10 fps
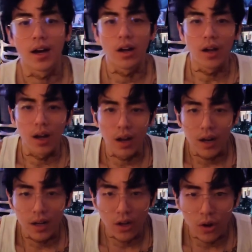
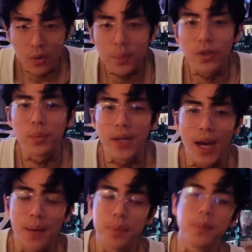I hope you'll
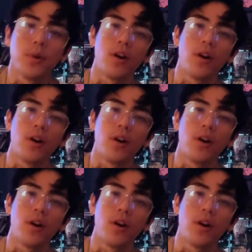be happy